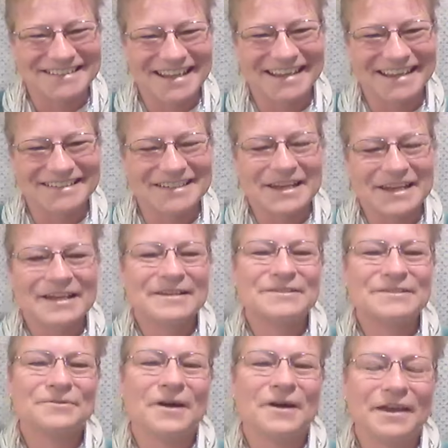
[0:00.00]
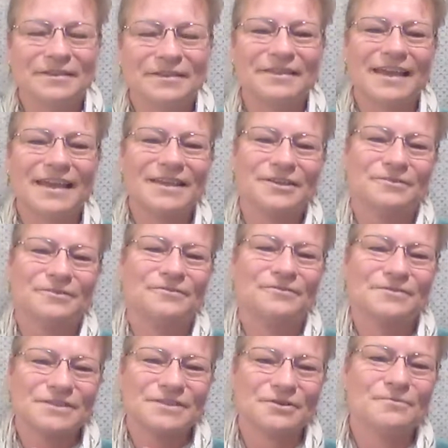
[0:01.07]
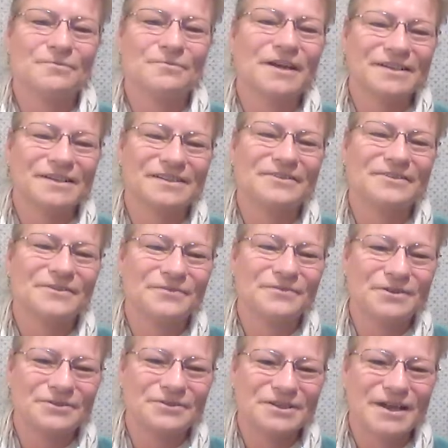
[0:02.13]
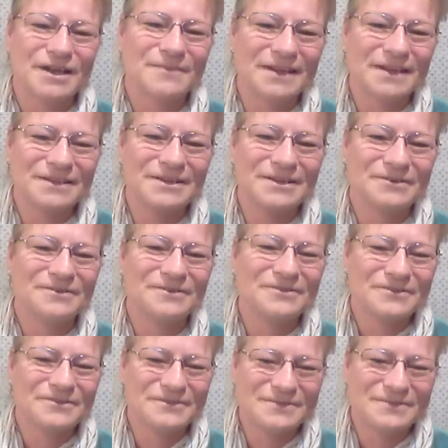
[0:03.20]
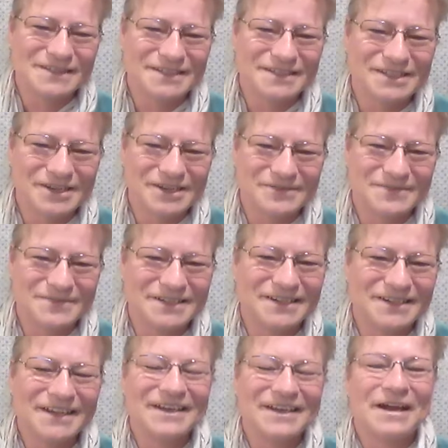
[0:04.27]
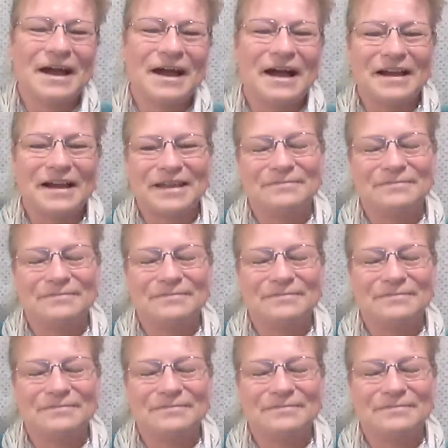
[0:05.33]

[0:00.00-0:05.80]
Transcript: Yes. So hmm. I thank you so much, Larry, for your mm-hmm. time. I know you're a busy gentleman. I,